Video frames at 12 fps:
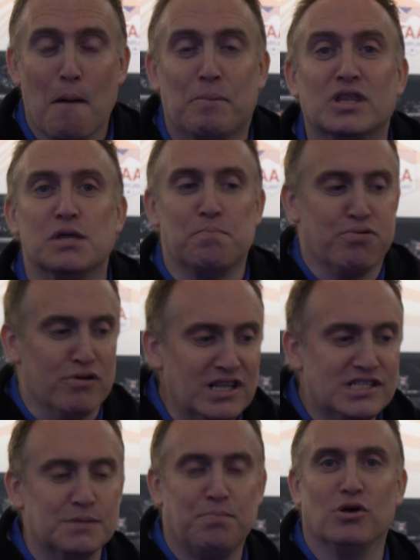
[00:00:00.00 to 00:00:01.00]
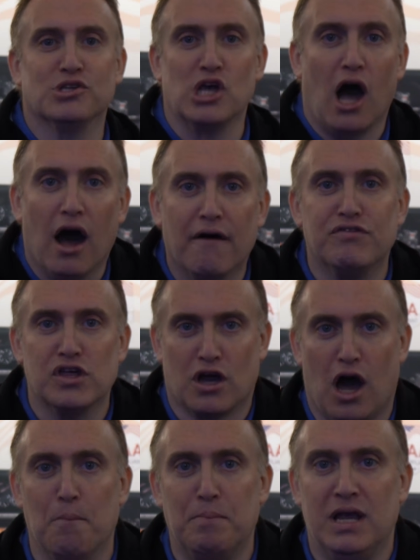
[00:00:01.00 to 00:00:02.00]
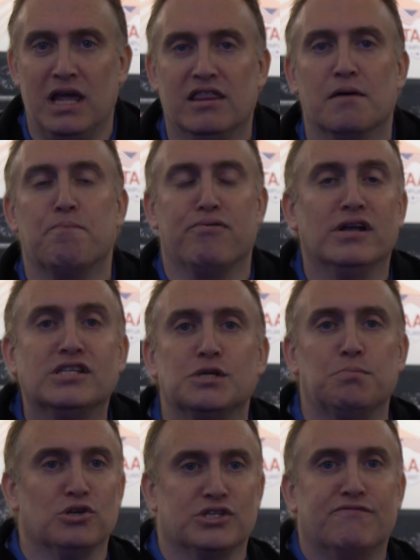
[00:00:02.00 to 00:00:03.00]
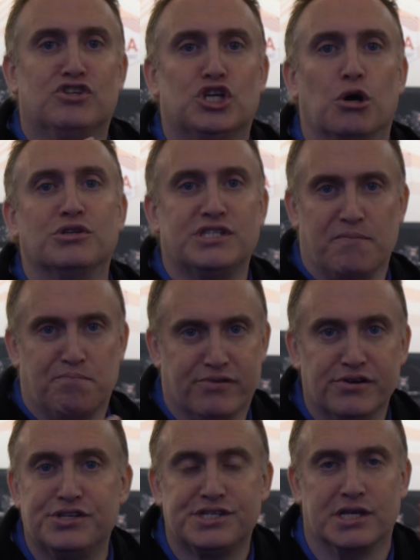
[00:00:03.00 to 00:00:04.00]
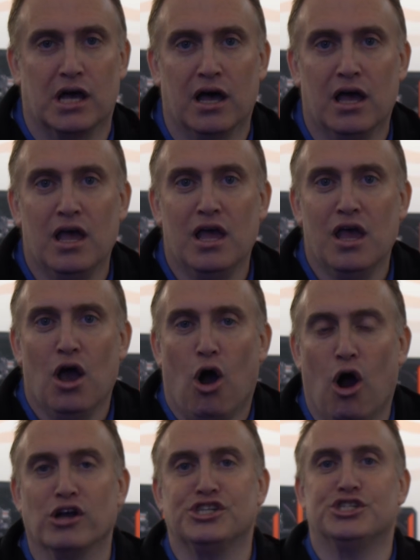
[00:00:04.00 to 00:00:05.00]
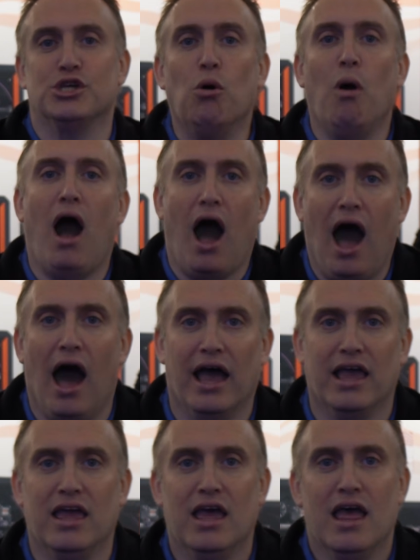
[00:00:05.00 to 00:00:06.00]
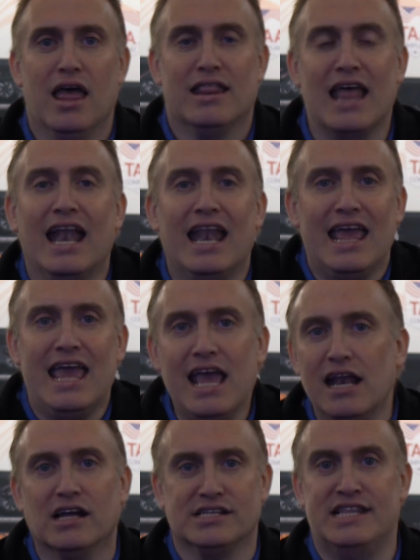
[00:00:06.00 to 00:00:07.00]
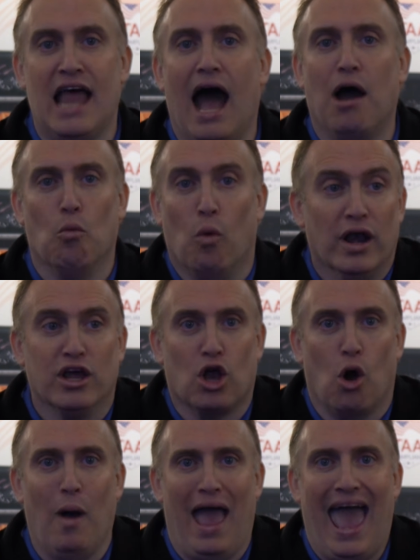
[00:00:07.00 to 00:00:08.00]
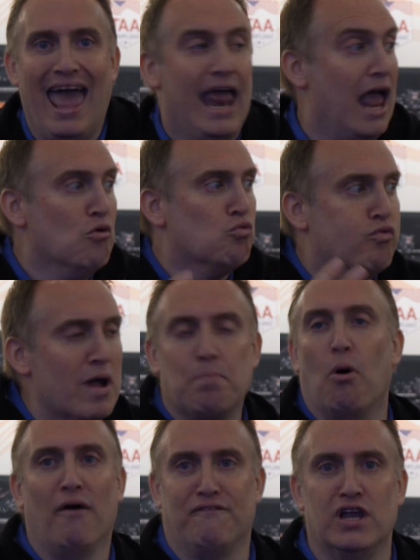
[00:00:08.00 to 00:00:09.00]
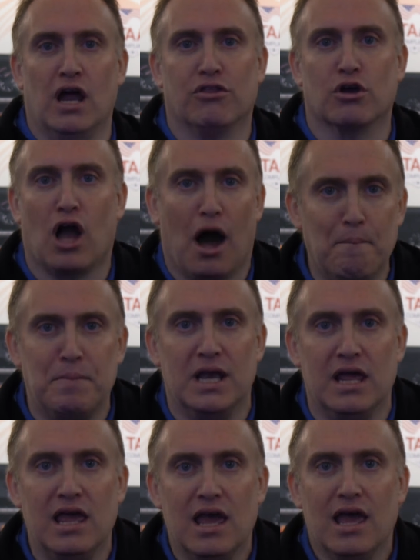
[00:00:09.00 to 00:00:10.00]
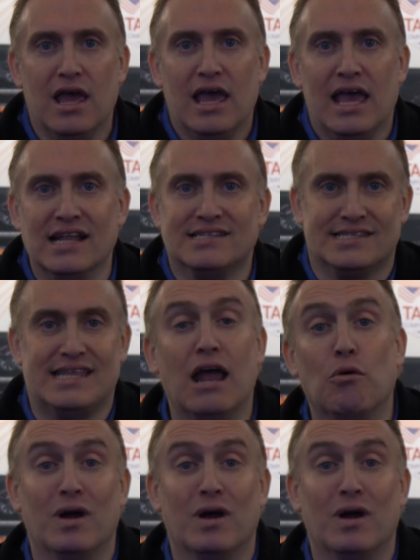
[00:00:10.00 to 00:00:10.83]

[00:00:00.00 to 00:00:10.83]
But the principles of the company, the principles of Joseph Prusa, are so high that he does not want to go ahead and rip off another company. Instead,